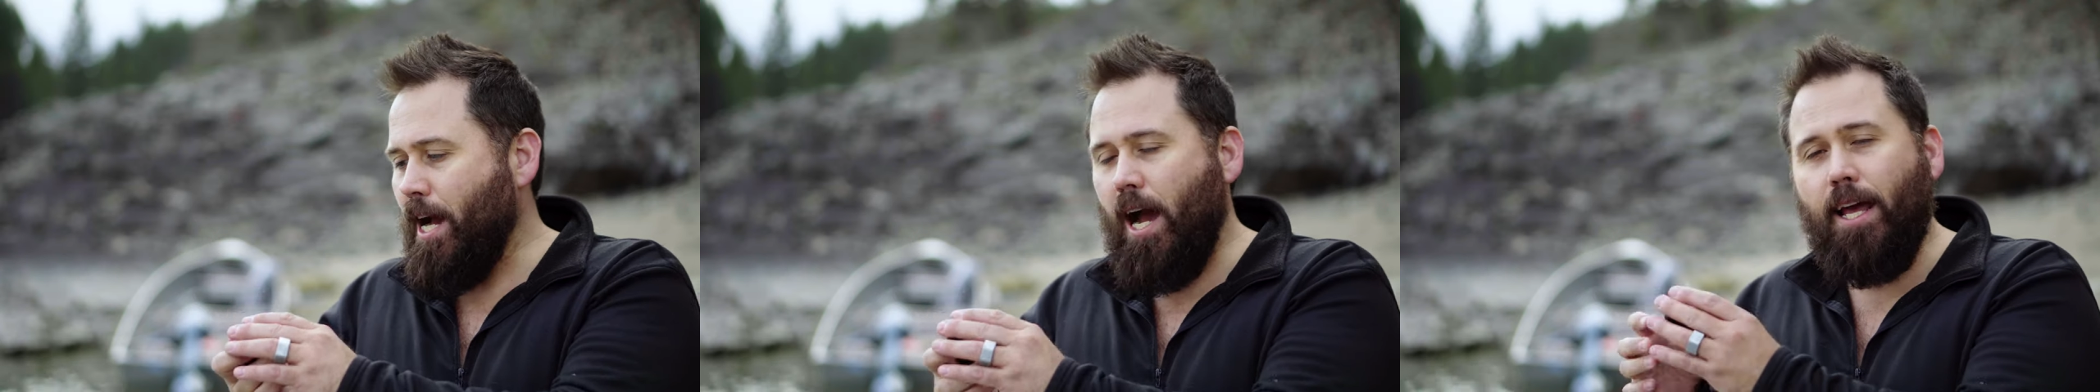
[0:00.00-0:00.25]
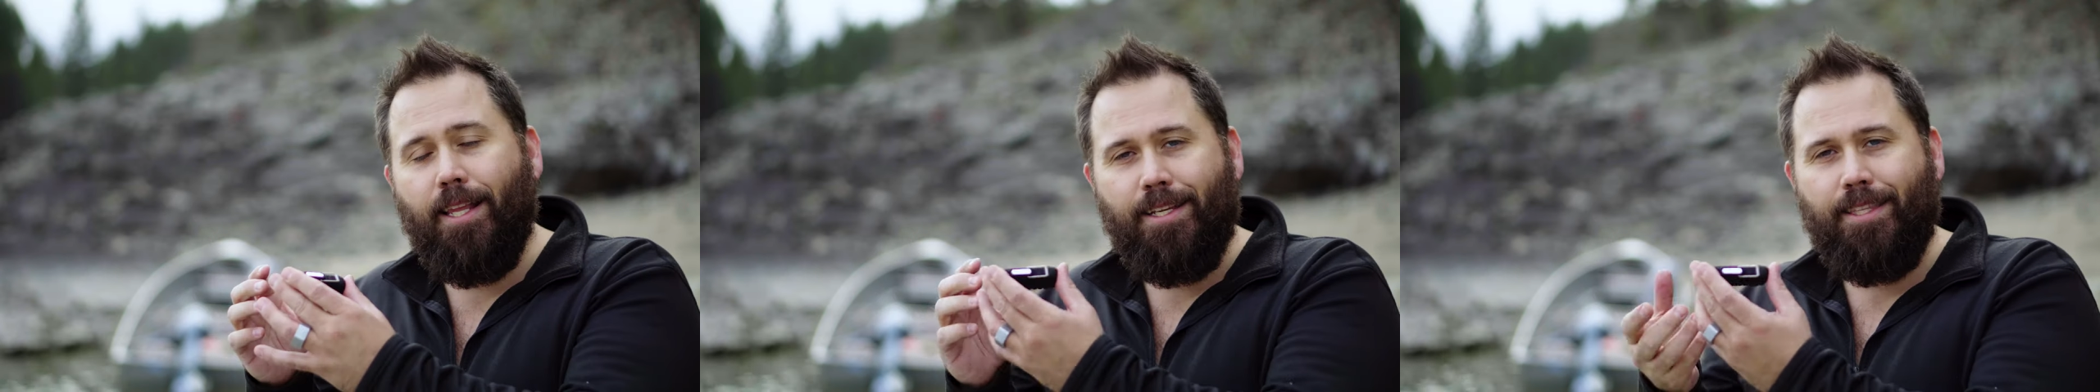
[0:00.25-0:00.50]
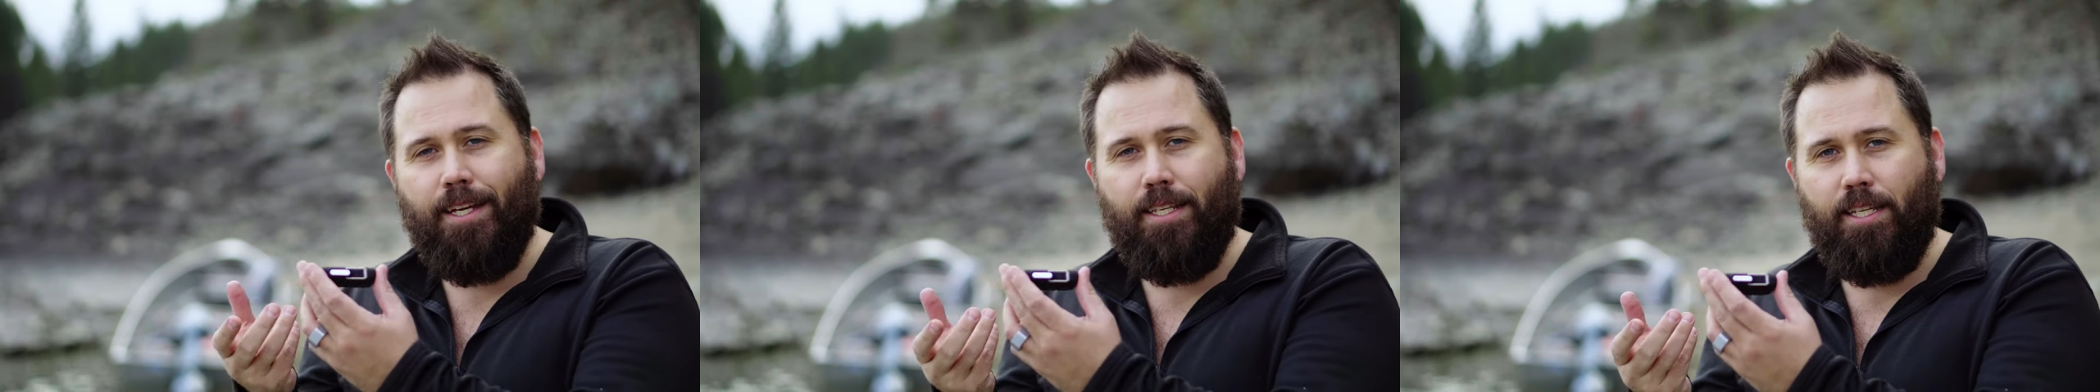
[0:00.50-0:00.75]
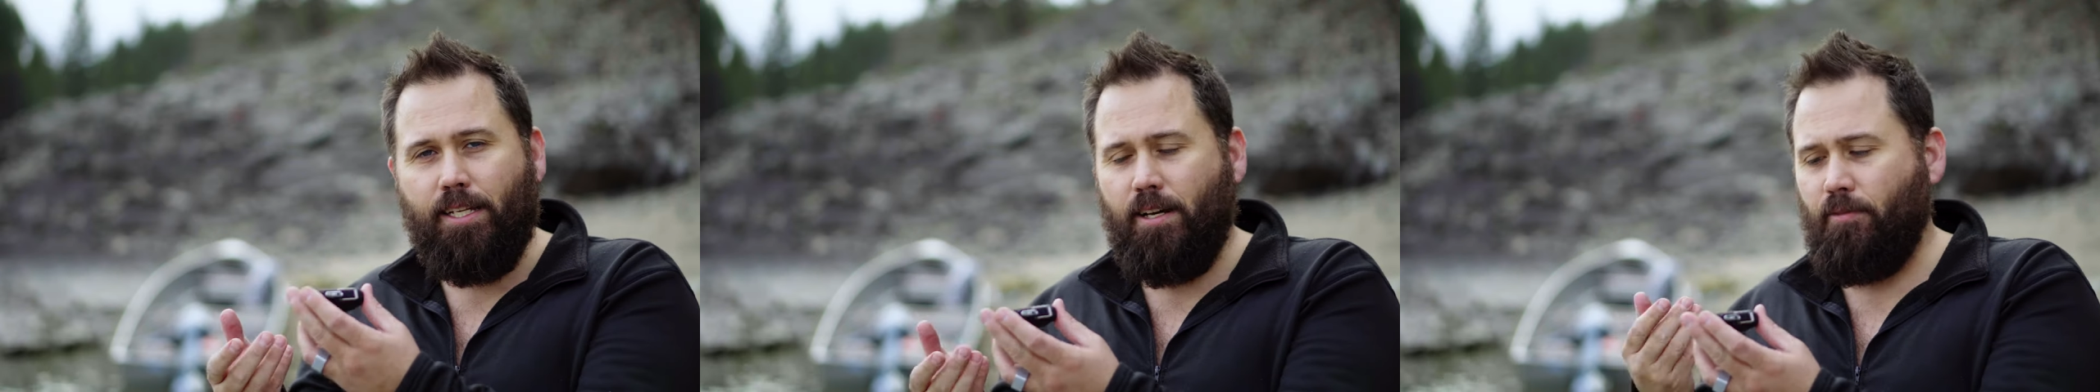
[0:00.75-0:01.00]
I like the
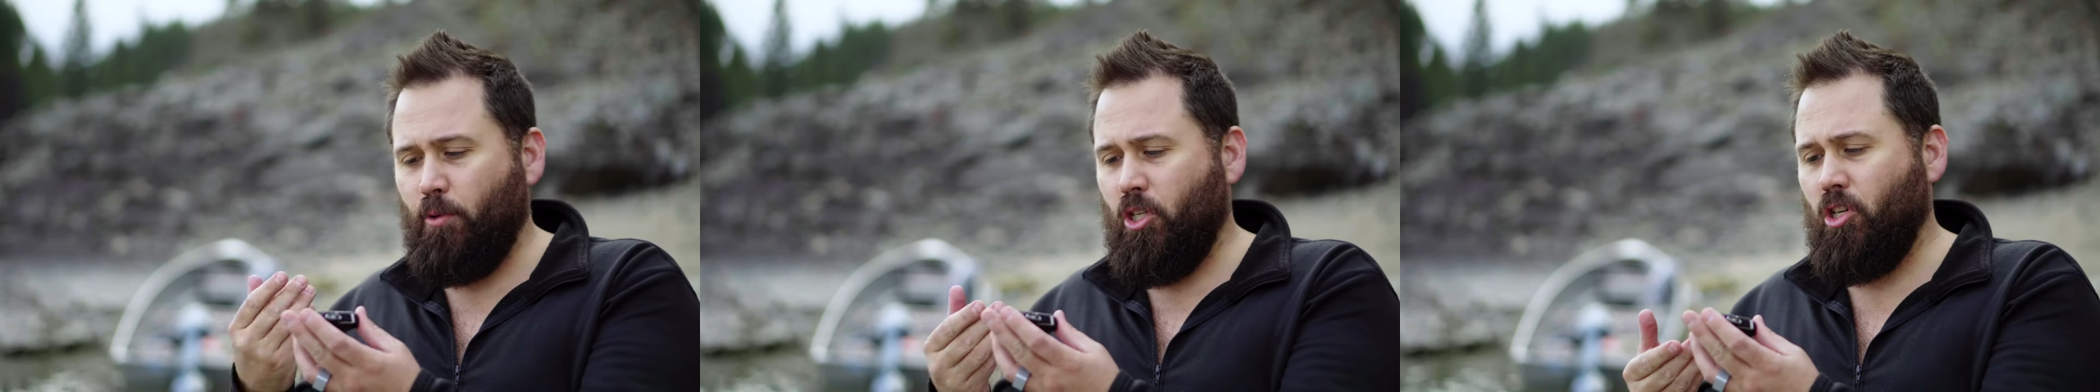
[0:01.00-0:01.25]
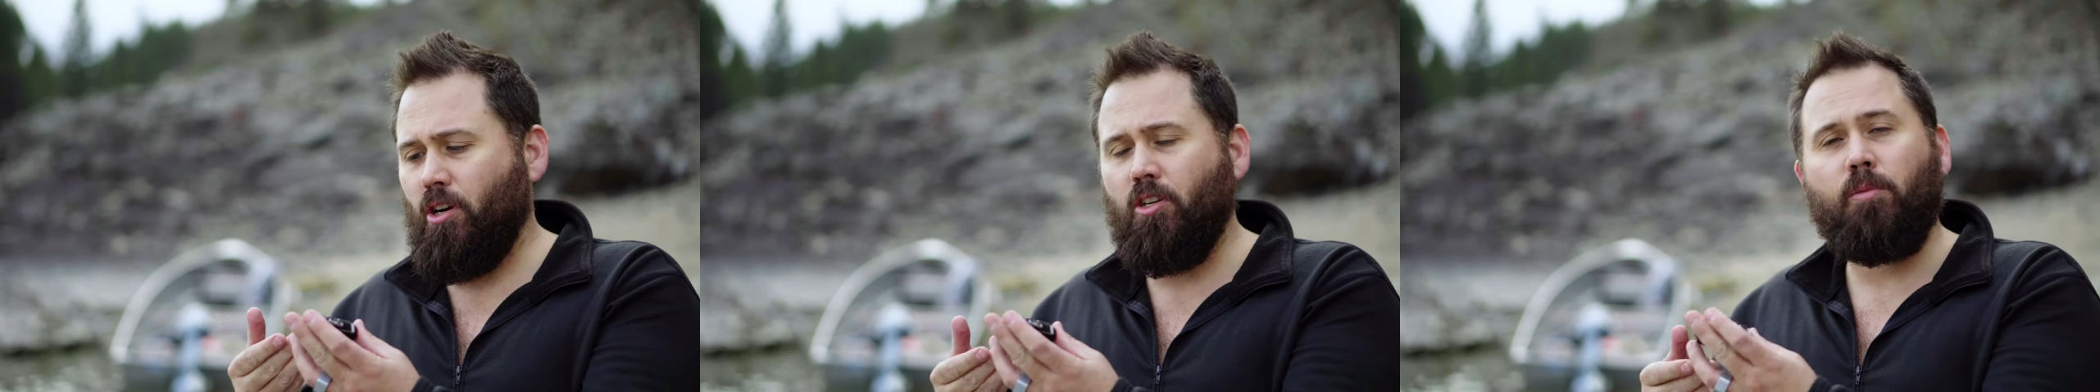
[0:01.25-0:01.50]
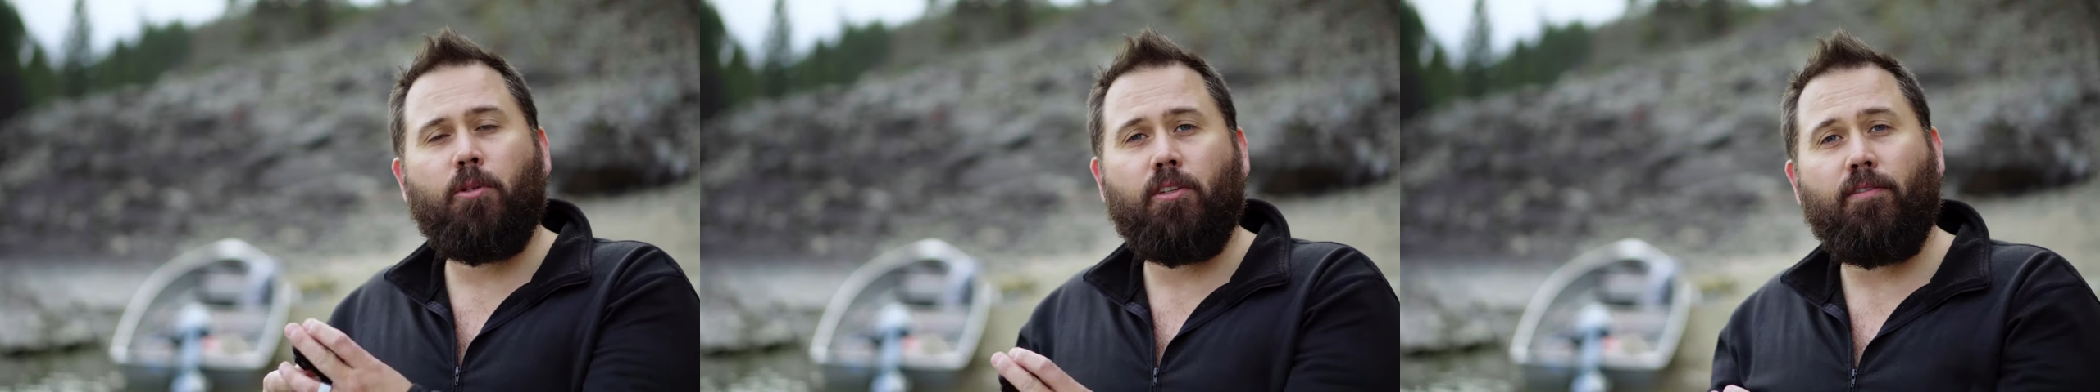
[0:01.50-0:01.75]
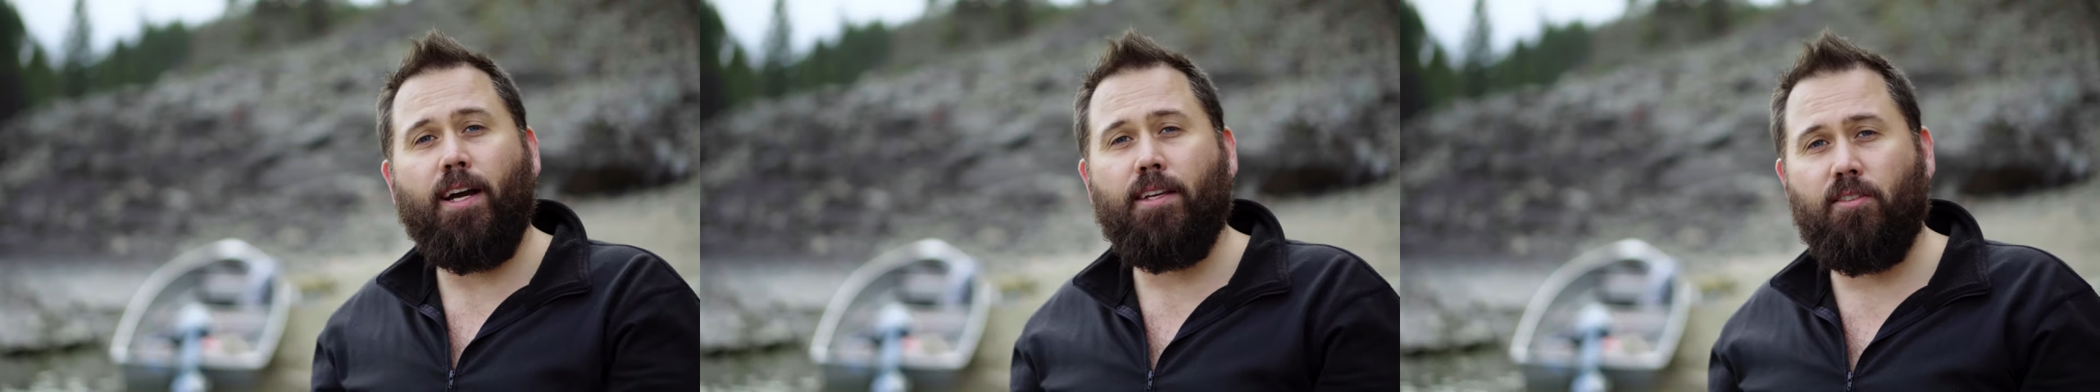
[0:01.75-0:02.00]
idea of a rechargeable
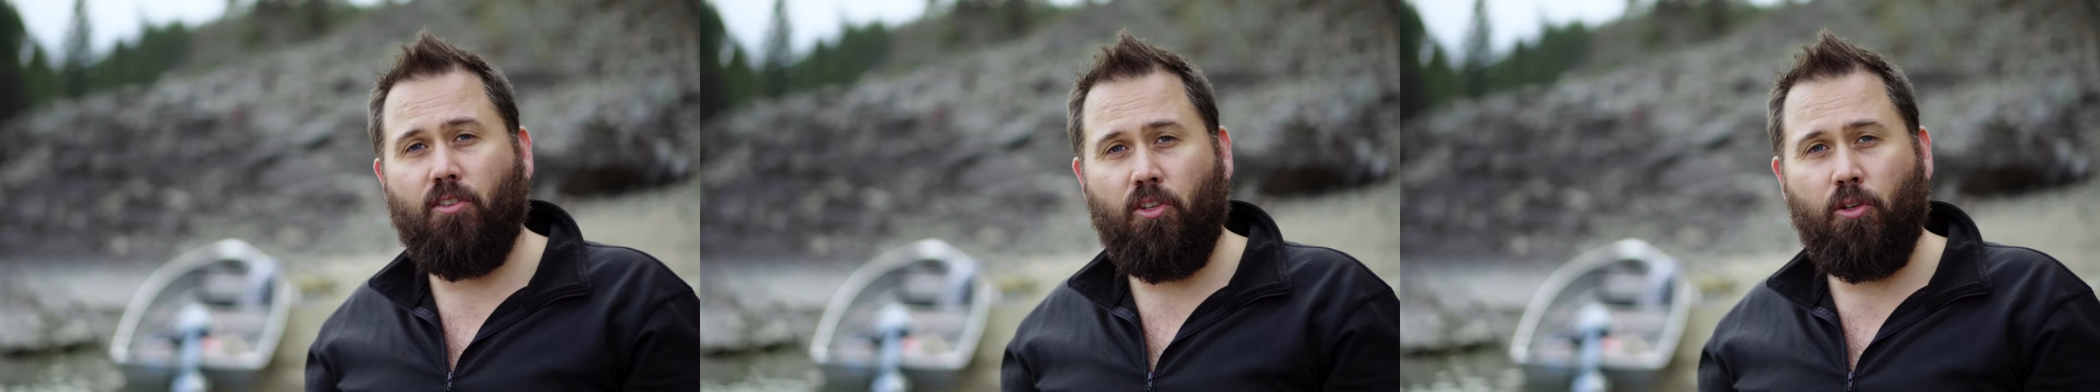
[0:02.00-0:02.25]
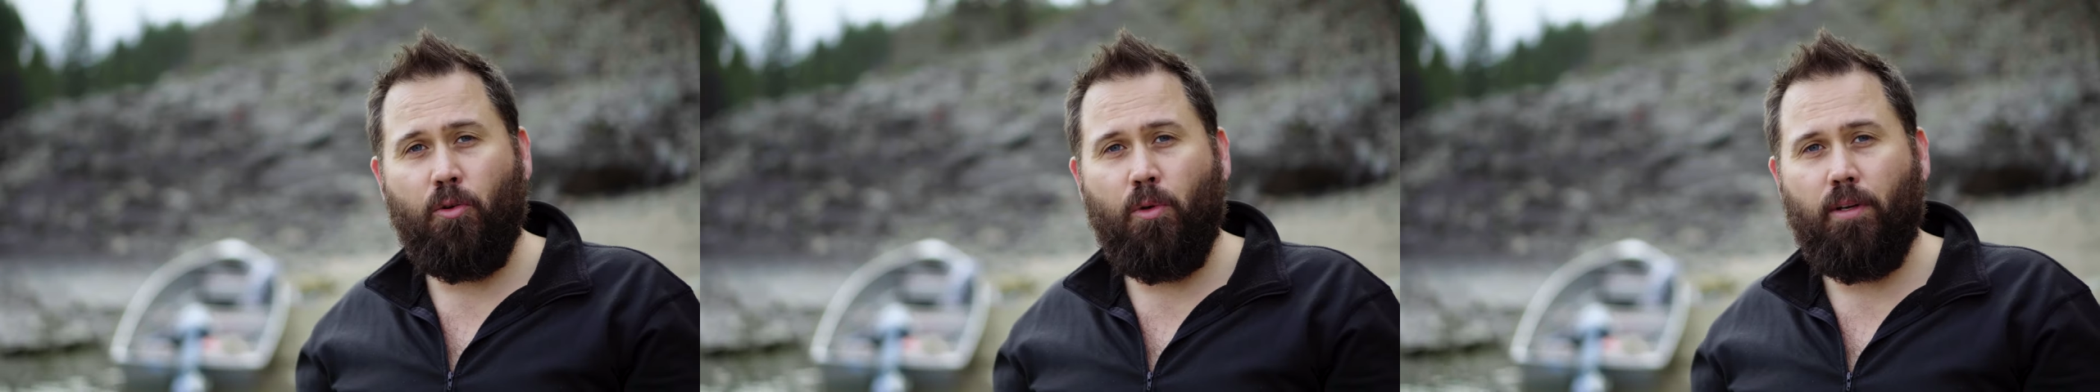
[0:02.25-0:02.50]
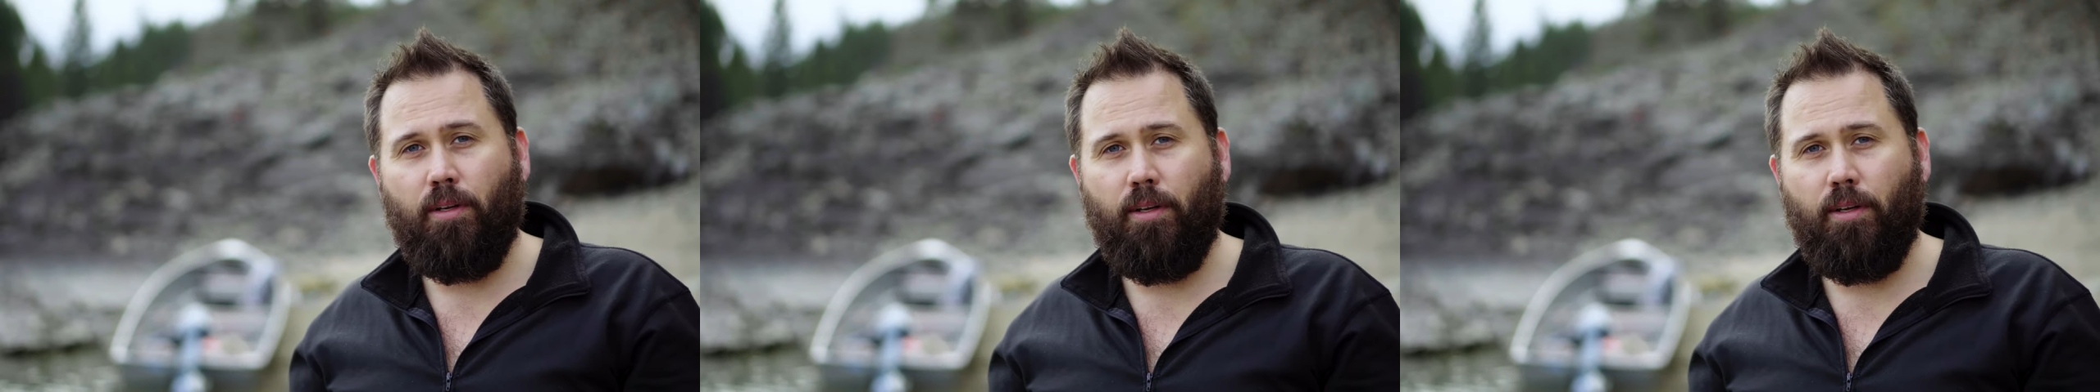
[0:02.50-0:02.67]
device too.